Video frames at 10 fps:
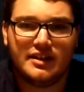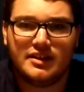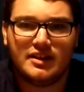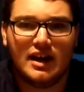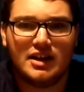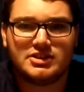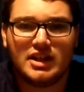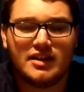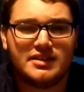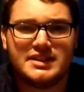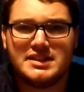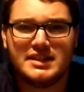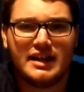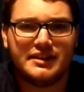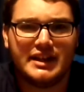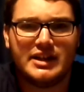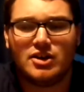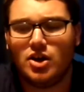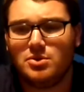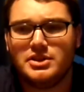start of the season out of there.
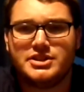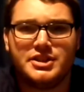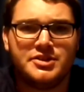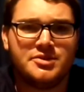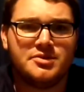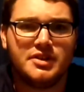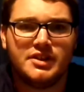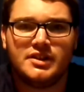0-2,